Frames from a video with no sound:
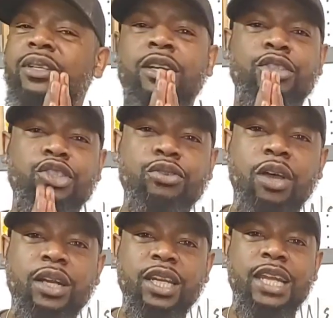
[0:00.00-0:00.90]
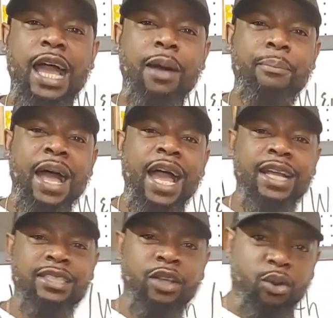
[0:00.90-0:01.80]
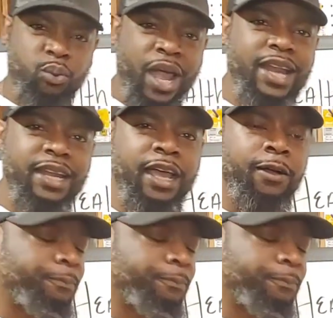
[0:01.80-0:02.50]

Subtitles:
construct in our minds right now